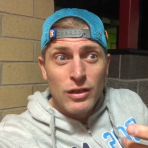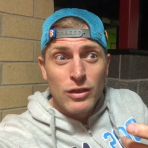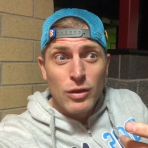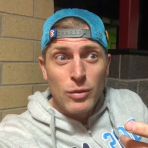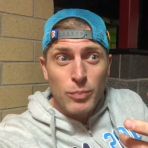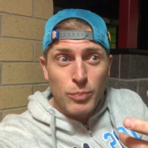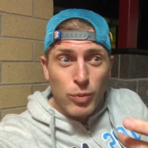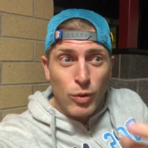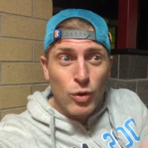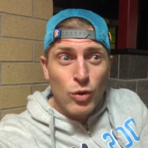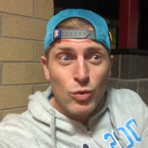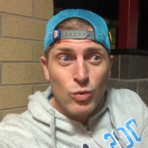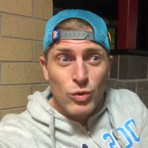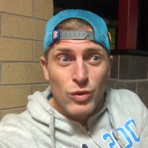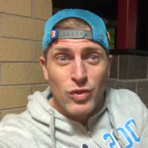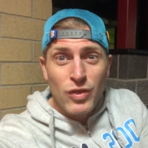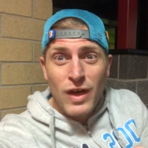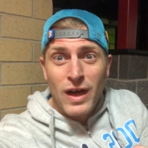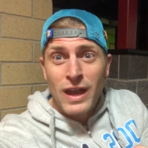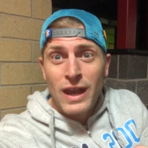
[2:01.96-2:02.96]
to put
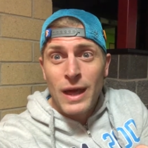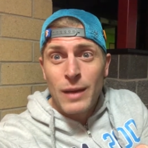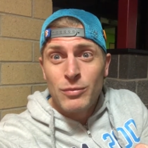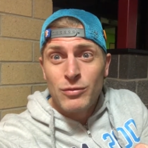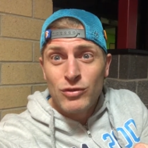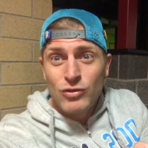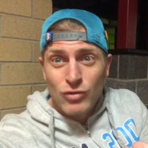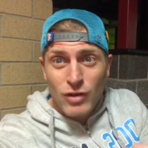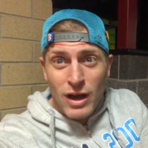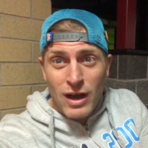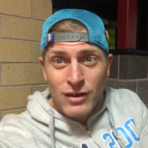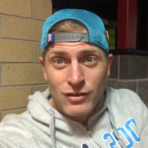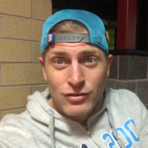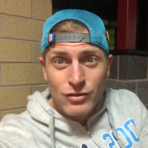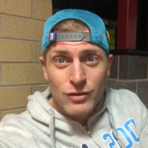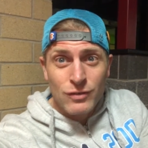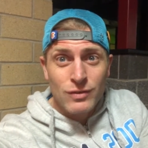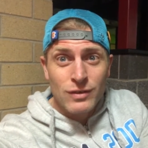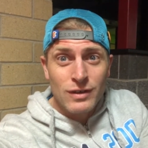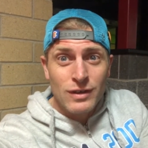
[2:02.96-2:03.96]
with that
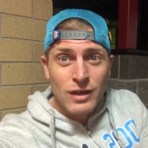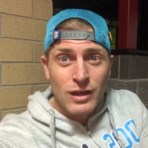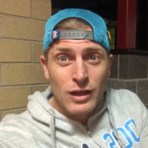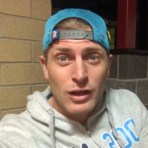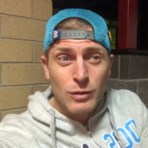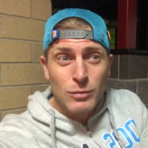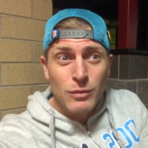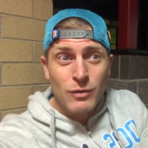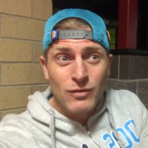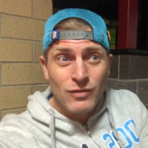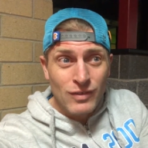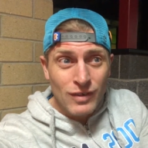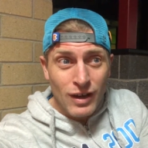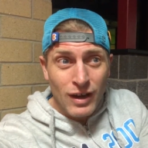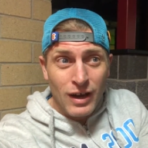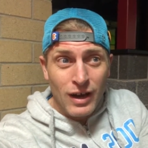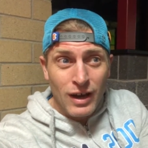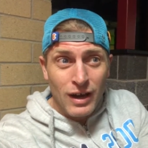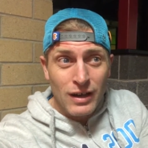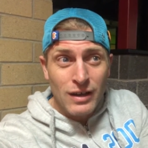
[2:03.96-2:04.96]
abstraction of the kingdom of
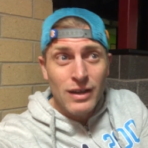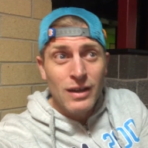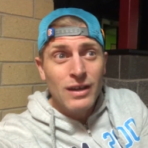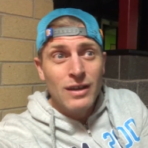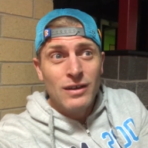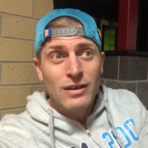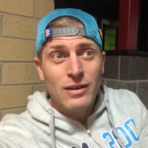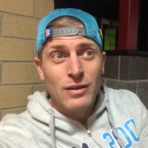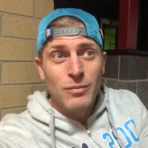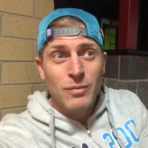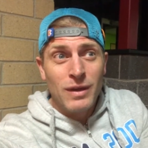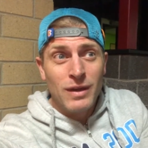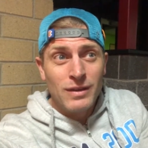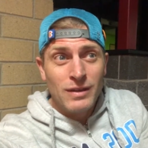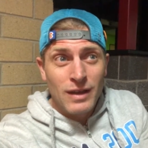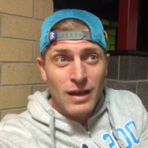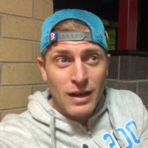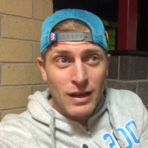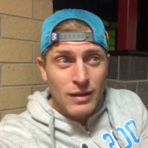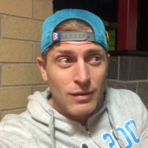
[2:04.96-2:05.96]
God to make
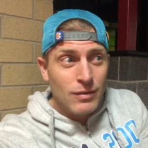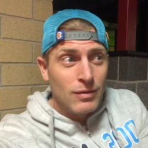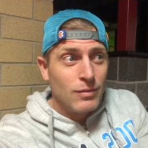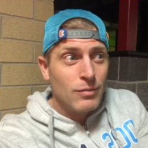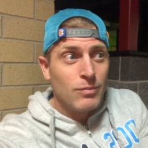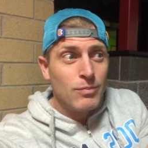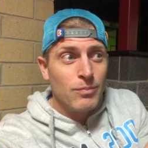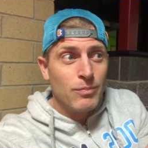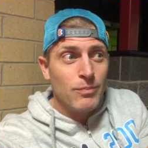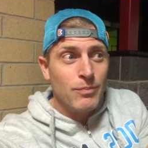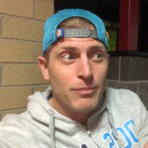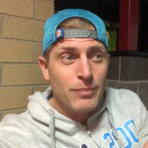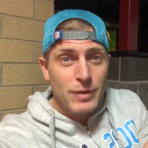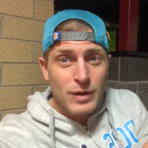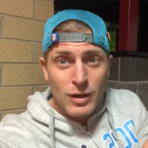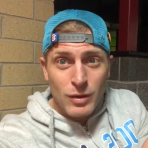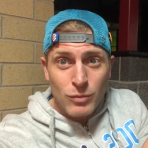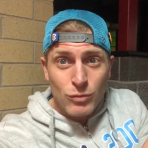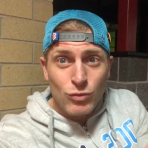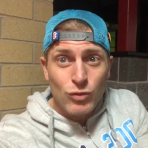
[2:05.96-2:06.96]
that
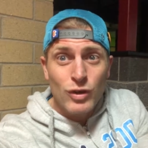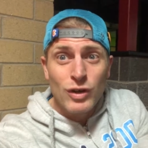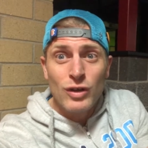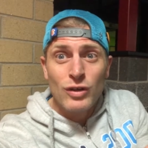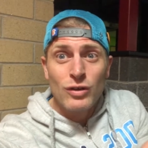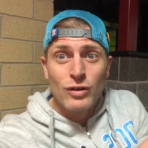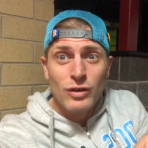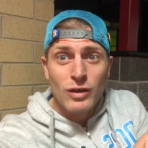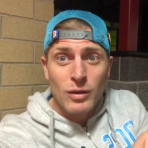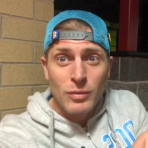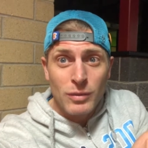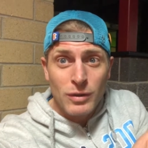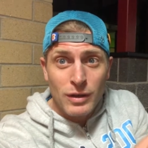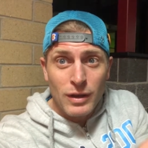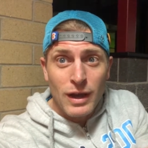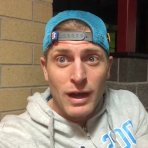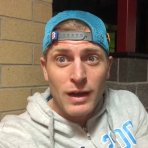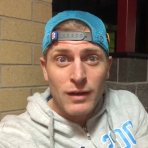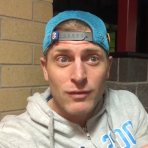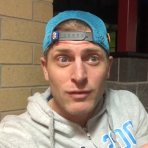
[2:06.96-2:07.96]
become real and come
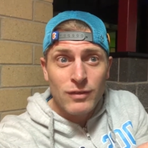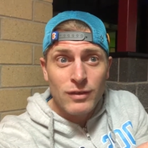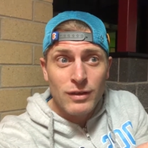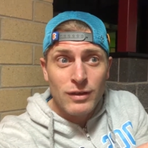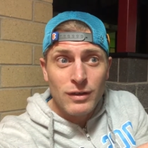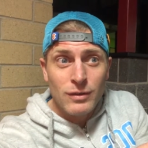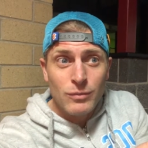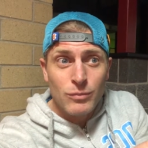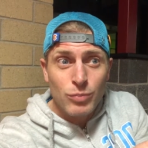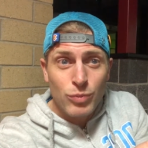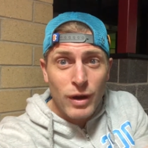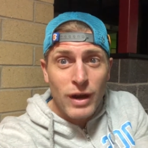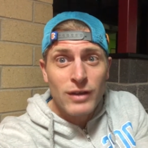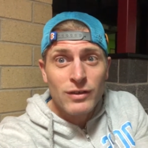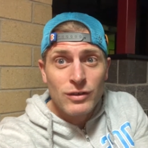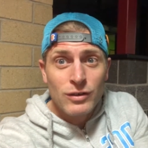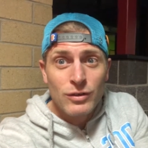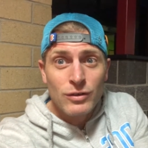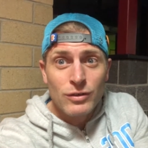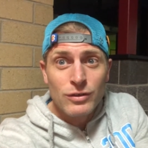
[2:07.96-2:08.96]
alive and, and
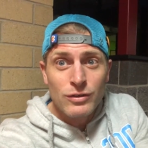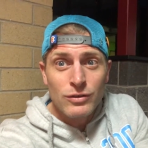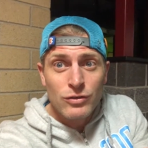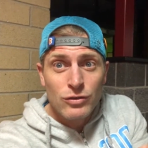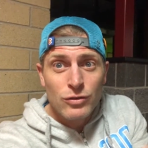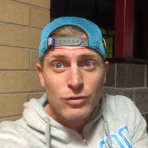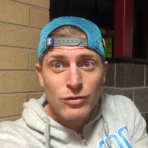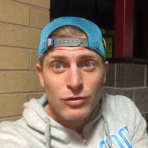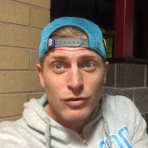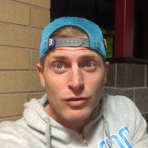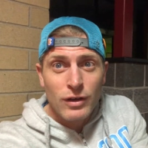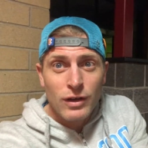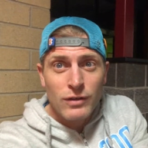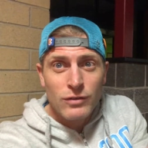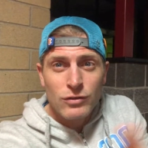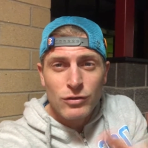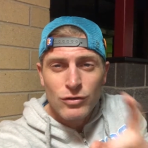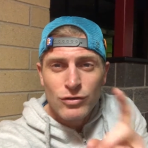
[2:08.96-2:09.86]
practical in students' lives.